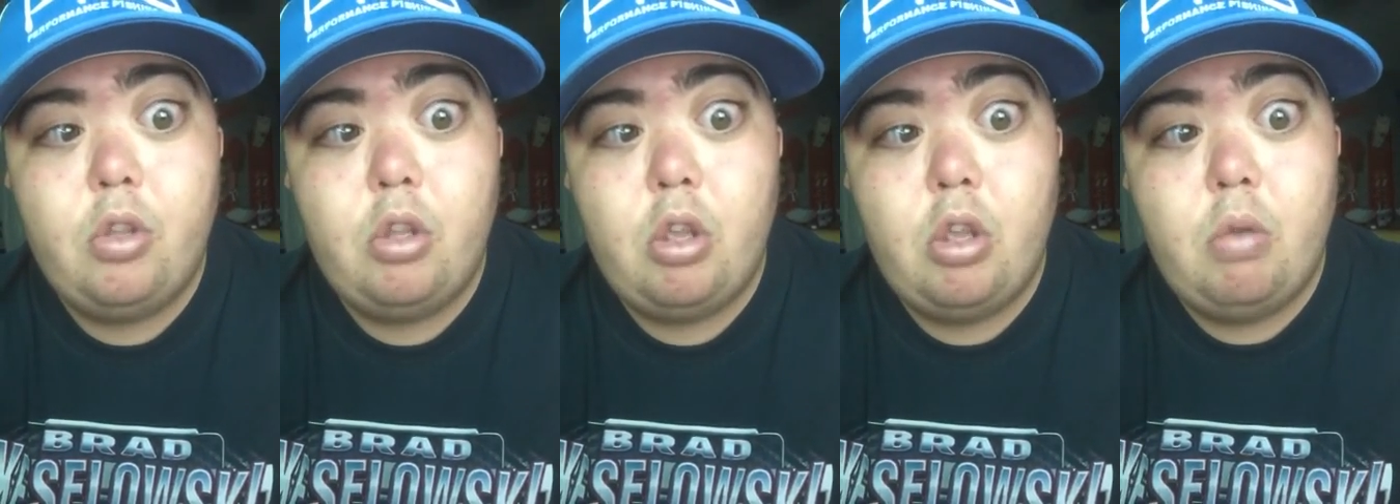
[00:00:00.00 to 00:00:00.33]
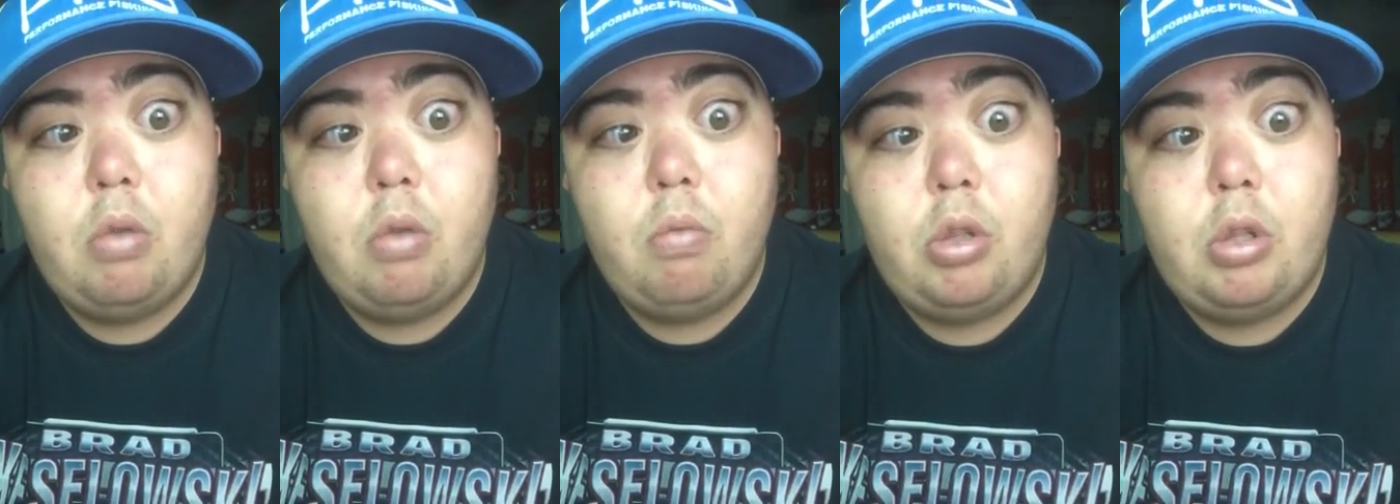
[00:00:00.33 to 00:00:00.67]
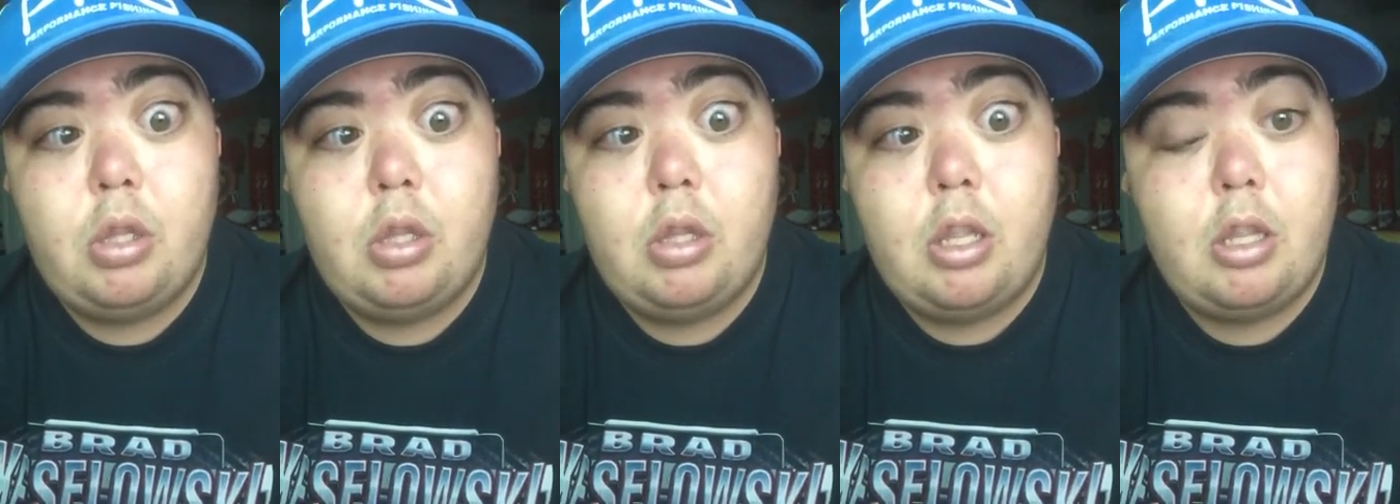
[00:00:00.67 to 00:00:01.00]
It
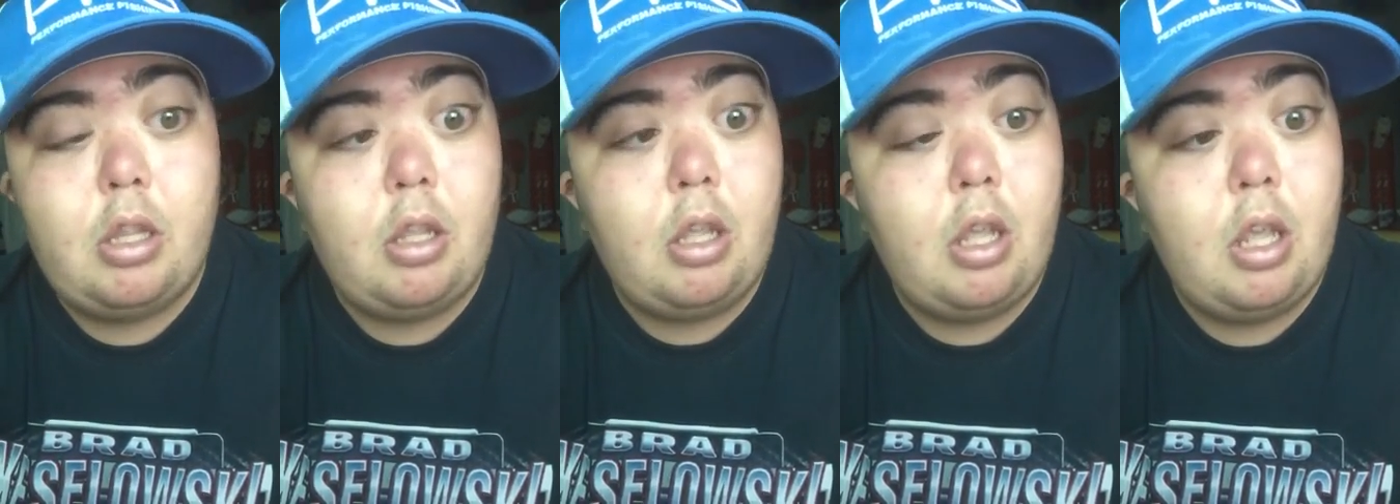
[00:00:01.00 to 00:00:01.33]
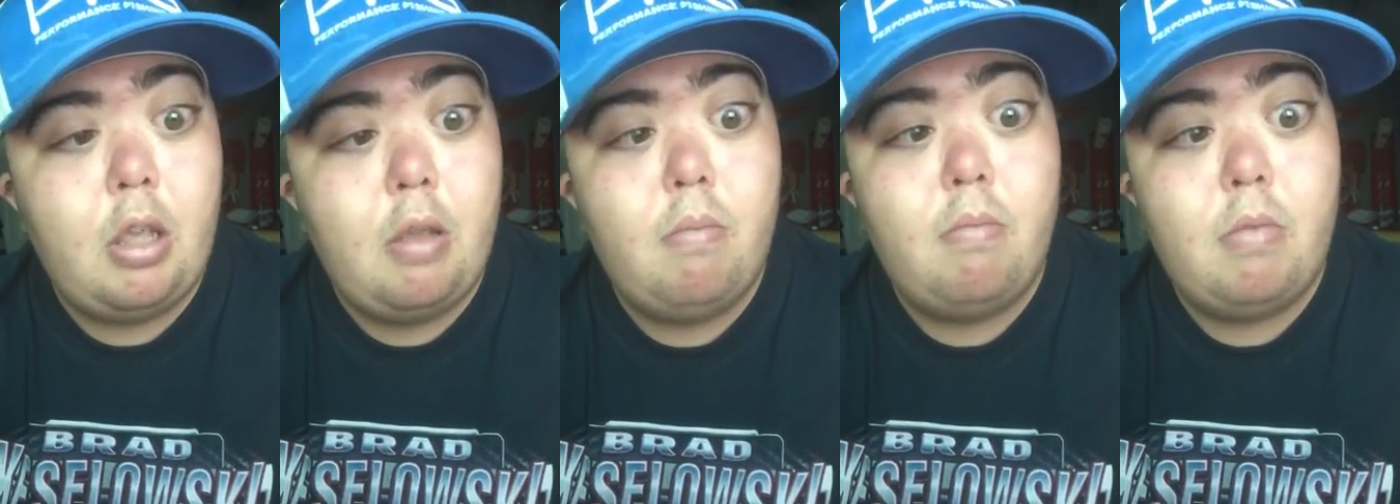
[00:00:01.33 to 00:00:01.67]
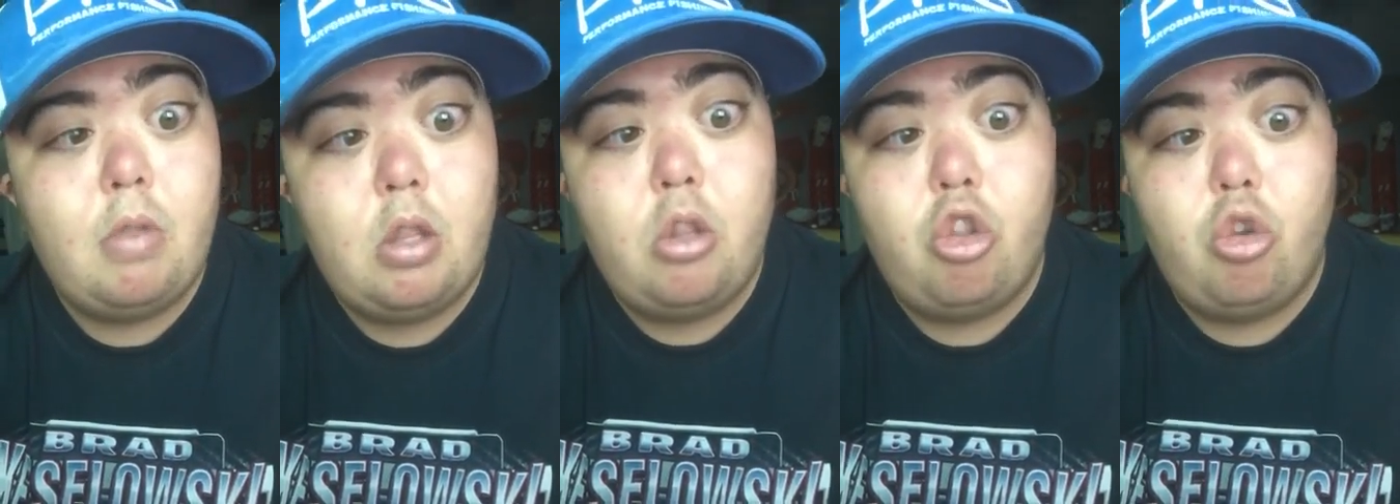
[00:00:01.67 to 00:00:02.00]
would
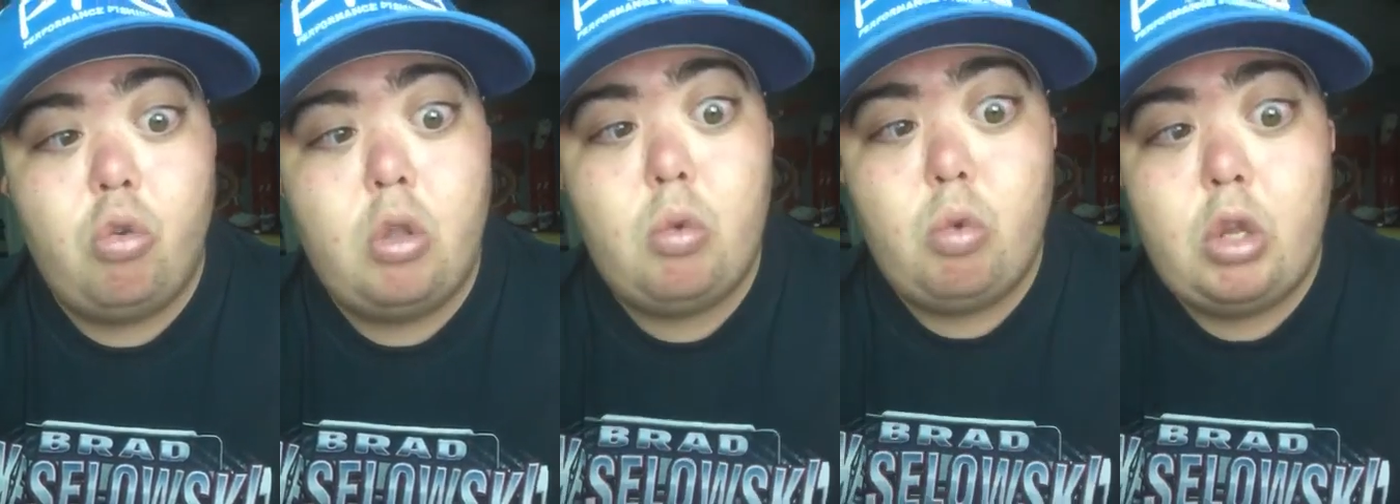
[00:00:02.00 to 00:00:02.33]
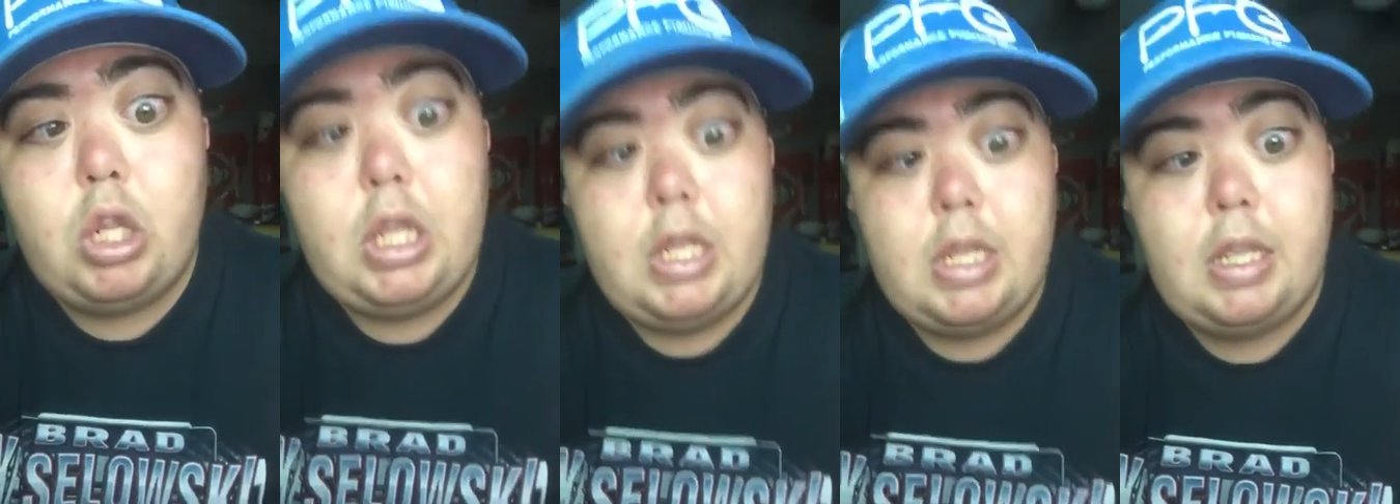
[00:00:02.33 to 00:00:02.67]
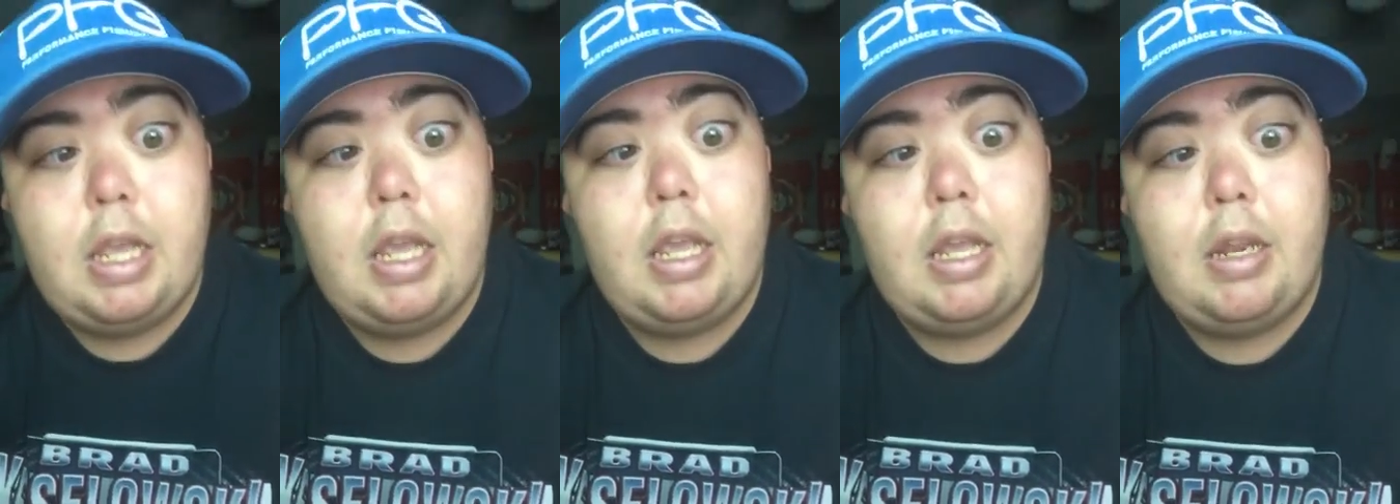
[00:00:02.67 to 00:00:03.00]
him doing what he
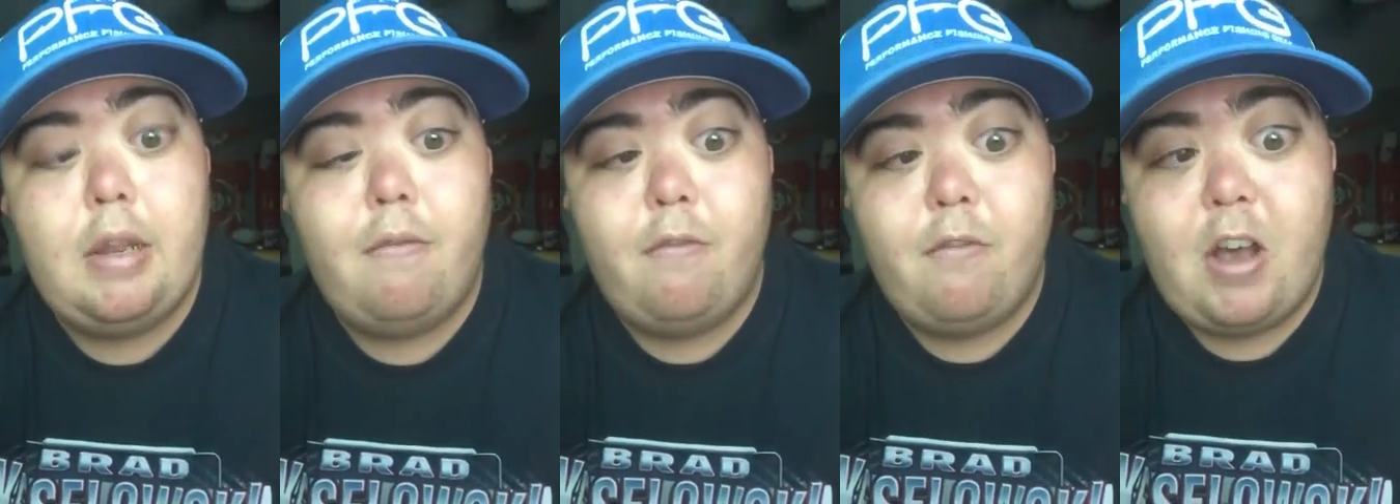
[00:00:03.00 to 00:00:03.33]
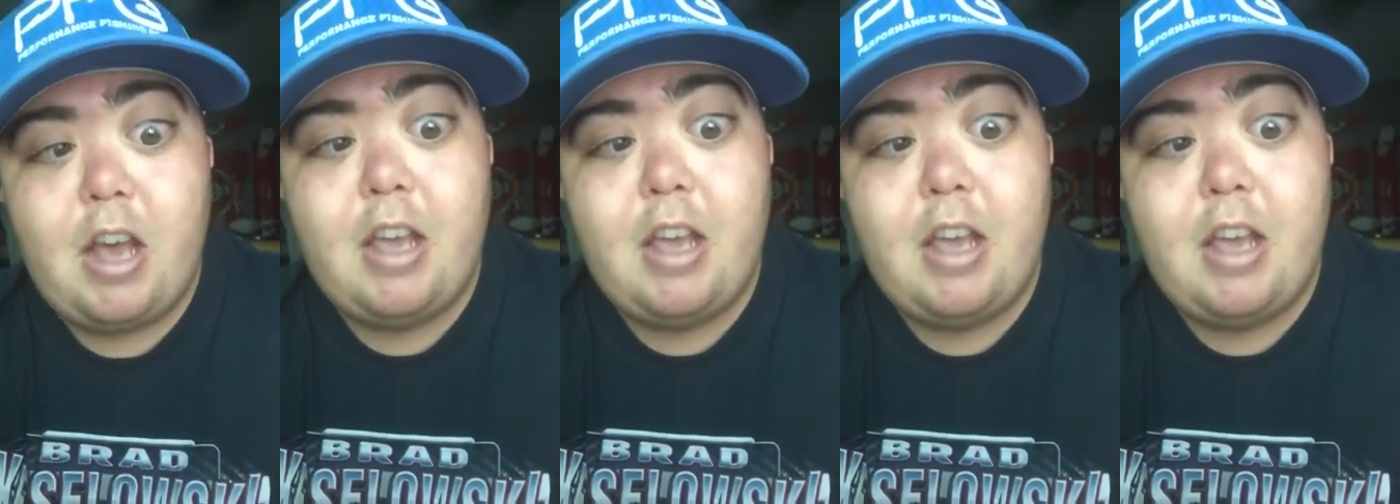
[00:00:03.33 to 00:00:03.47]
did and